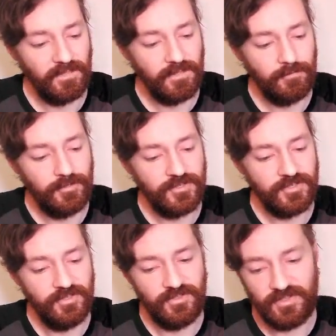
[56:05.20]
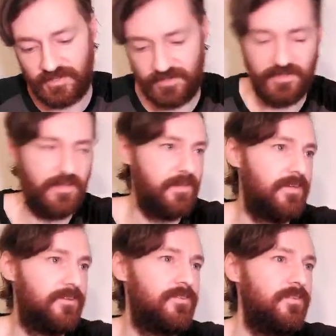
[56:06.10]
Which is
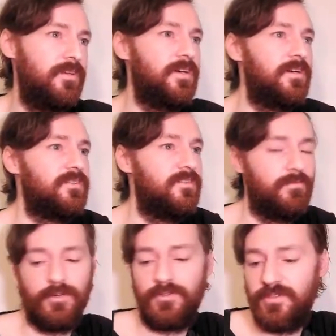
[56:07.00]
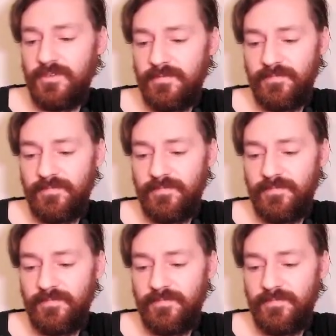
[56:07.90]
actually nuts in Bolton.